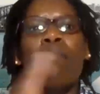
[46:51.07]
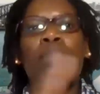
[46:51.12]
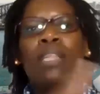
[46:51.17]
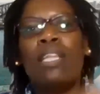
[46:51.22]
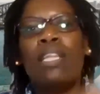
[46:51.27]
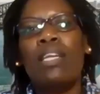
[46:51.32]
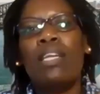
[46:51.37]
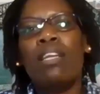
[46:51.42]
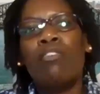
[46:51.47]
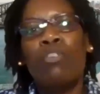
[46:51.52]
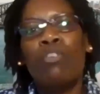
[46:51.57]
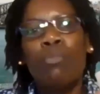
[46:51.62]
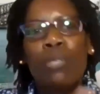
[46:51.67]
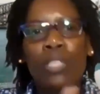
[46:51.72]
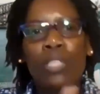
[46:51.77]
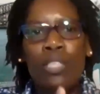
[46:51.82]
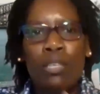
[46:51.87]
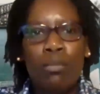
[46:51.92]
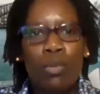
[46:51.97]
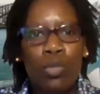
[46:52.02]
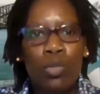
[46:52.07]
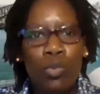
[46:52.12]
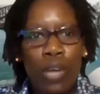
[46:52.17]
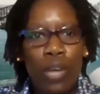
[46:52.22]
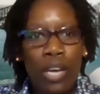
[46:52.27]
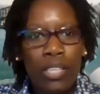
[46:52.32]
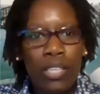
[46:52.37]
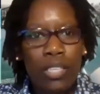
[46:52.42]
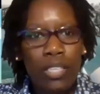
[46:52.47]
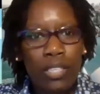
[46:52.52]
but then everybody is able to
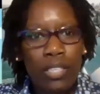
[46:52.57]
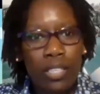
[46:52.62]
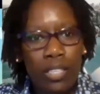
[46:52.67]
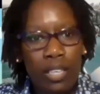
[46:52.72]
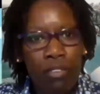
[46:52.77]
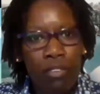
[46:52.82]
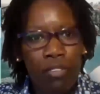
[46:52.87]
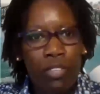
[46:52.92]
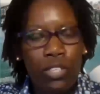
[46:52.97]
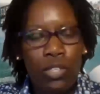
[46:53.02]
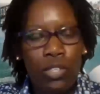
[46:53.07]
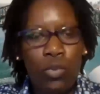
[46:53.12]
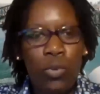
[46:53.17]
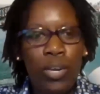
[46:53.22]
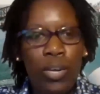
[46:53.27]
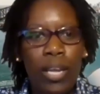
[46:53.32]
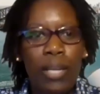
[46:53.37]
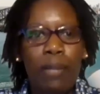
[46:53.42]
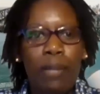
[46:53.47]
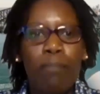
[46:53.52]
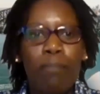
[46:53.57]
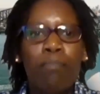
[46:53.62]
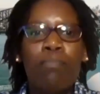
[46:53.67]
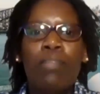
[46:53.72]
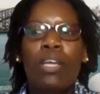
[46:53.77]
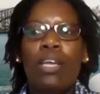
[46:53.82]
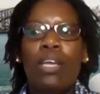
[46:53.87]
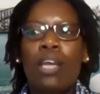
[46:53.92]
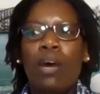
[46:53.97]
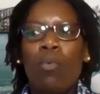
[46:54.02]
access these services online.
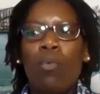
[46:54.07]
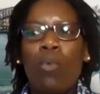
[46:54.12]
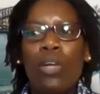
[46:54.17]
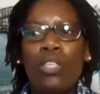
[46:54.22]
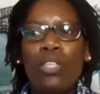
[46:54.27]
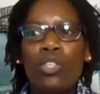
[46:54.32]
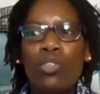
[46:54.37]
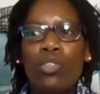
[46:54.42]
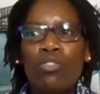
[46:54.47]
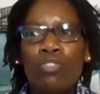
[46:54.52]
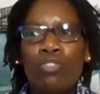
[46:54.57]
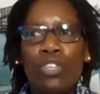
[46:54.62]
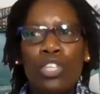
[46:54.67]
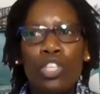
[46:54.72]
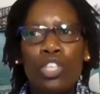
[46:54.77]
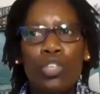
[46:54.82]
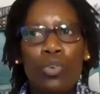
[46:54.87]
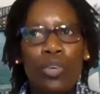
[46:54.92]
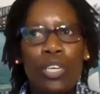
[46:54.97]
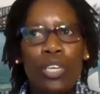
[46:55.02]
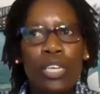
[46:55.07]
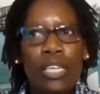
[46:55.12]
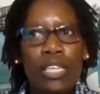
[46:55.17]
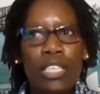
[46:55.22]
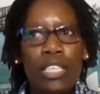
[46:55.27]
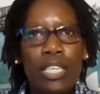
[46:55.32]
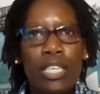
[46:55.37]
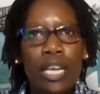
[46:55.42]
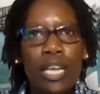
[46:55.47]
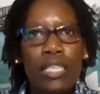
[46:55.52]
Now, once you finish your
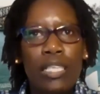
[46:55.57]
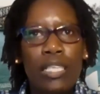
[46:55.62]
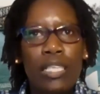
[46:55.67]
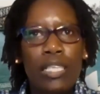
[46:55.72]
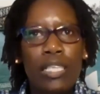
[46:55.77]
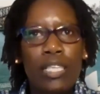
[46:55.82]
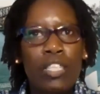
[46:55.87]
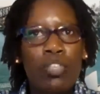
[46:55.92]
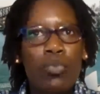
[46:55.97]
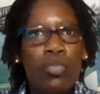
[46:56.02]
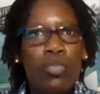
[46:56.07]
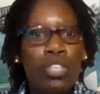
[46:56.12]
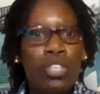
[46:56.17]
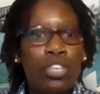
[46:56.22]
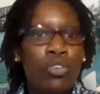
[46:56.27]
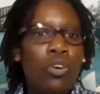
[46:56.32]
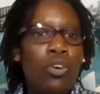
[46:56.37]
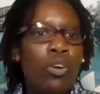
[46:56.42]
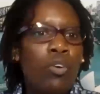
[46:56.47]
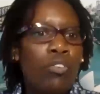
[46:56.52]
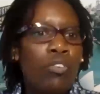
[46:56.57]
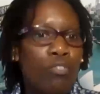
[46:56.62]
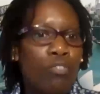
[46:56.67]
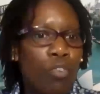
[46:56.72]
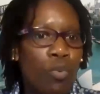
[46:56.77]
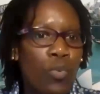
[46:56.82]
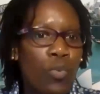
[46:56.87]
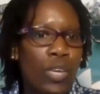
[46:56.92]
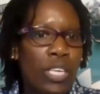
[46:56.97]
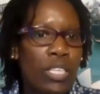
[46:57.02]
English classes, this should take you around
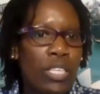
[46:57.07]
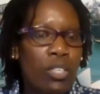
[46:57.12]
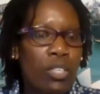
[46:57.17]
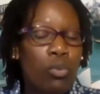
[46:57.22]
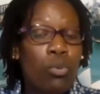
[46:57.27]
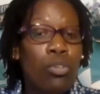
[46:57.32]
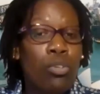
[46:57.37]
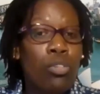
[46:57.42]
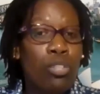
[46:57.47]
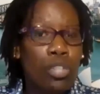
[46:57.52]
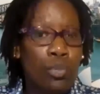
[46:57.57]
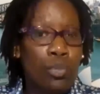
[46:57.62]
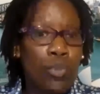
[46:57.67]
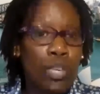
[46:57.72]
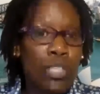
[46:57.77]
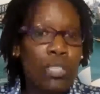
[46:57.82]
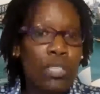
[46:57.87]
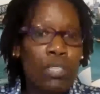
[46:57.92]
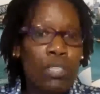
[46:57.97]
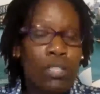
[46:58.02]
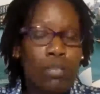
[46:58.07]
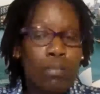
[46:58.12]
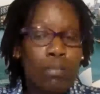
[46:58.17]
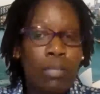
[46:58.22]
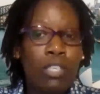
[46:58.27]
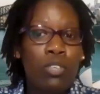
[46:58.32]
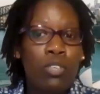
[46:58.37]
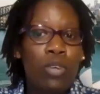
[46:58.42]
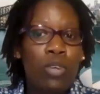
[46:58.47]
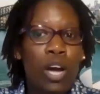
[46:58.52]
four weeks or three weeks,
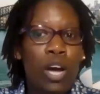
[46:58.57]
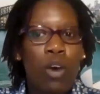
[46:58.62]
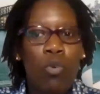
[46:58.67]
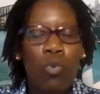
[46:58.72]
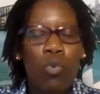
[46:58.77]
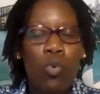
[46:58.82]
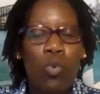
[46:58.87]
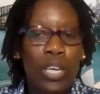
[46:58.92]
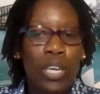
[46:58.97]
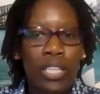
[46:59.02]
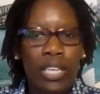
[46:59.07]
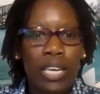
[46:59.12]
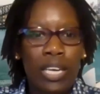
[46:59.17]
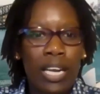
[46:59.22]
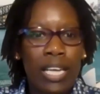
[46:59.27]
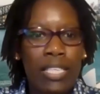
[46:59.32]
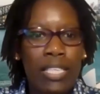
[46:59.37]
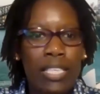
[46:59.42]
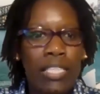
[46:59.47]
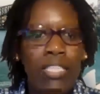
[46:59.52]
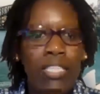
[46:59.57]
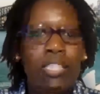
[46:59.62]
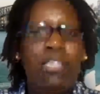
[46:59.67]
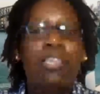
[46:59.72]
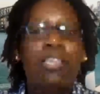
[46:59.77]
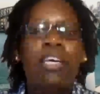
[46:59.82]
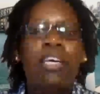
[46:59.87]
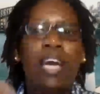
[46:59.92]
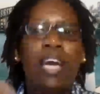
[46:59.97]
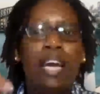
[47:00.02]
depending on how quick the class is.
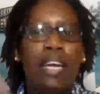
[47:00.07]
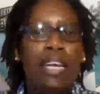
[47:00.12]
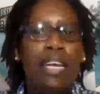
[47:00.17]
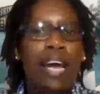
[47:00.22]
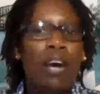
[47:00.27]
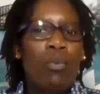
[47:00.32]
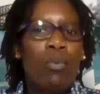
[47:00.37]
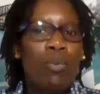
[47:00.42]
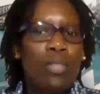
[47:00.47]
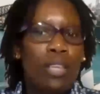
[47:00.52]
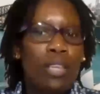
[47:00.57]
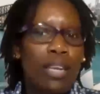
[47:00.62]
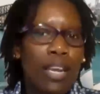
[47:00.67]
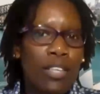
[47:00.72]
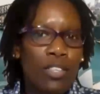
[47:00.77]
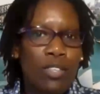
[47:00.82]
And now with the